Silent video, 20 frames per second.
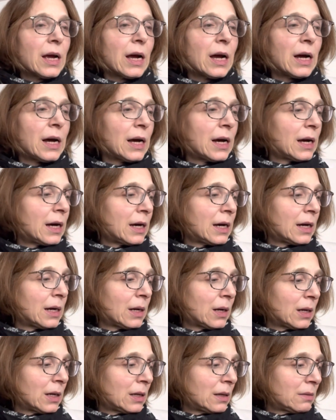Uh,
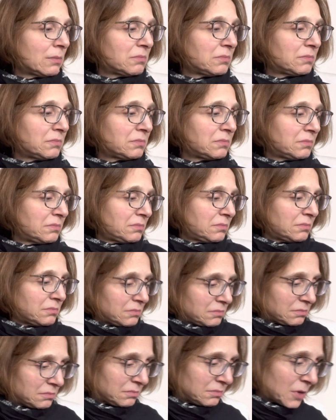
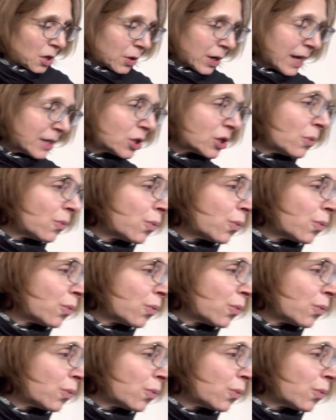okay, so